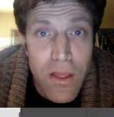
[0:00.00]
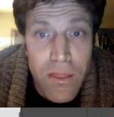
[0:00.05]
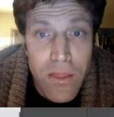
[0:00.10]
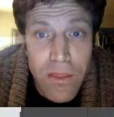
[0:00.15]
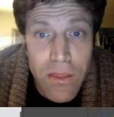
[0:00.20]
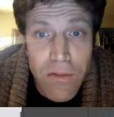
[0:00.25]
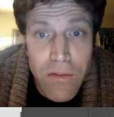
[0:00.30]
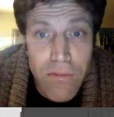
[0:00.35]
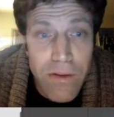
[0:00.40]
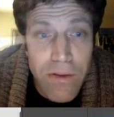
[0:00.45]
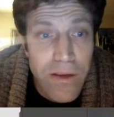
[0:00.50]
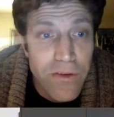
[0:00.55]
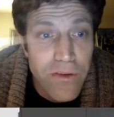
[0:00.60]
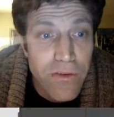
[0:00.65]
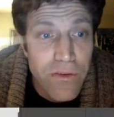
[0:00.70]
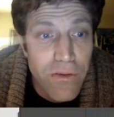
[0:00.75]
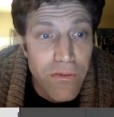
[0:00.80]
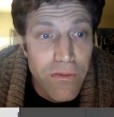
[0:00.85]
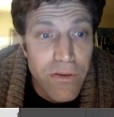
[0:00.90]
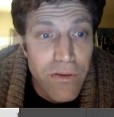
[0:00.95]
The
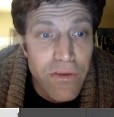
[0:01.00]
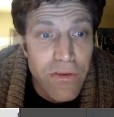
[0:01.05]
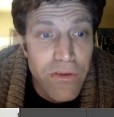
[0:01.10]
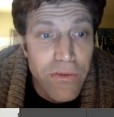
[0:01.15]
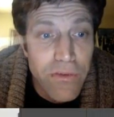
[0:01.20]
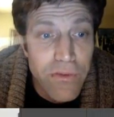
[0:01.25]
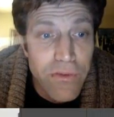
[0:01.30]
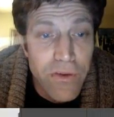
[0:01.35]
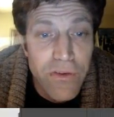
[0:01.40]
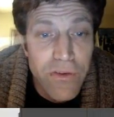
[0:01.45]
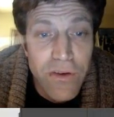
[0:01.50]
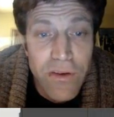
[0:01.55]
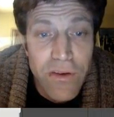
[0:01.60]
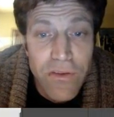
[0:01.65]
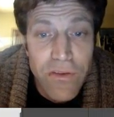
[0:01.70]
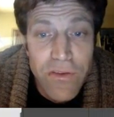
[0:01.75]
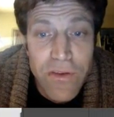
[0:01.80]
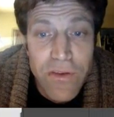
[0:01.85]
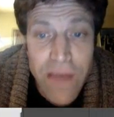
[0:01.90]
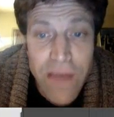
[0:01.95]
original function
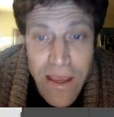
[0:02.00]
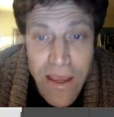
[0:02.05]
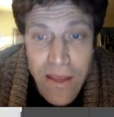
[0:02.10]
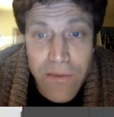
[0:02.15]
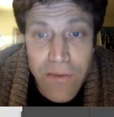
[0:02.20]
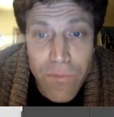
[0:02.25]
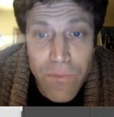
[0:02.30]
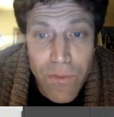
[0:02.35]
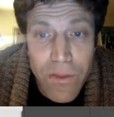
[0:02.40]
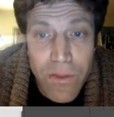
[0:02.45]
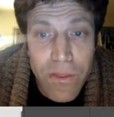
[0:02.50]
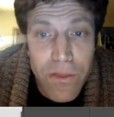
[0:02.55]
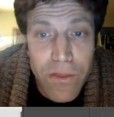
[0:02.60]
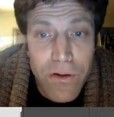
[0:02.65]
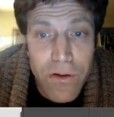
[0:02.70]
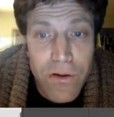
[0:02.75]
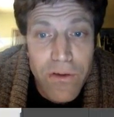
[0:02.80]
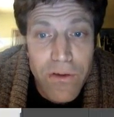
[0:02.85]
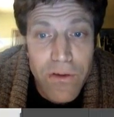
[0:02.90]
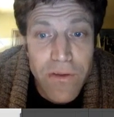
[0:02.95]
is negative
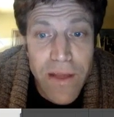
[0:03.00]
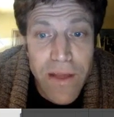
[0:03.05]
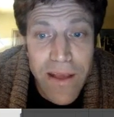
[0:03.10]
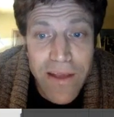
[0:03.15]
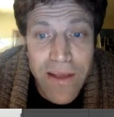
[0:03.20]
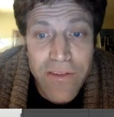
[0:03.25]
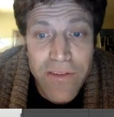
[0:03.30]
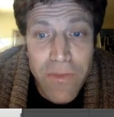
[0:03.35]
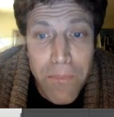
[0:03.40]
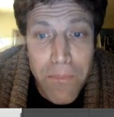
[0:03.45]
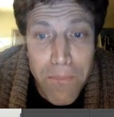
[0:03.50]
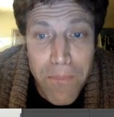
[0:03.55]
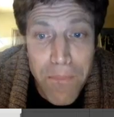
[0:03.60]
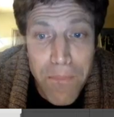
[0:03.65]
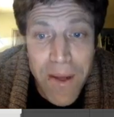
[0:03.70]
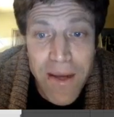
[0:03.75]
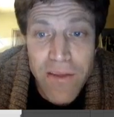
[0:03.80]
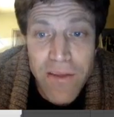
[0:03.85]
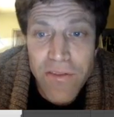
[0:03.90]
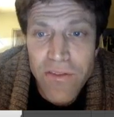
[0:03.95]
1/3 x
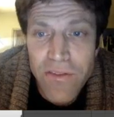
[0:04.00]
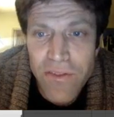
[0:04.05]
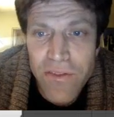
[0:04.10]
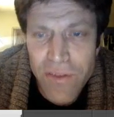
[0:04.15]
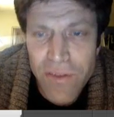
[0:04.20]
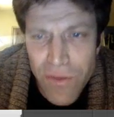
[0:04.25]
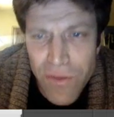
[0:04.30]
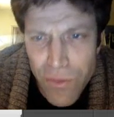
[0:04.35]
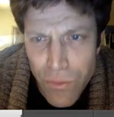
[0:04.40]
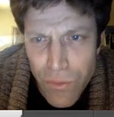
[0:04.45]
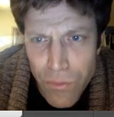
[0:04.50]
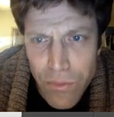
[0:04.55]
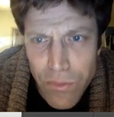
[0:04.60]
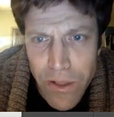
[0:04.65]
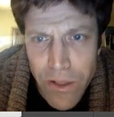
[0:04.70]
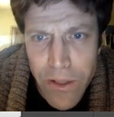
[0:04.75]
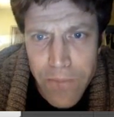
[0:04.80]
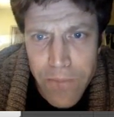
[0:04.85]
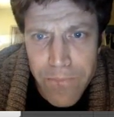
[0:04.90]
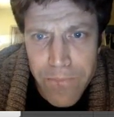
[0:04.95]
minus 2,
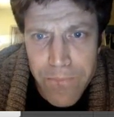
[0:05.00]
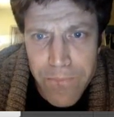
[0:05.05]
right?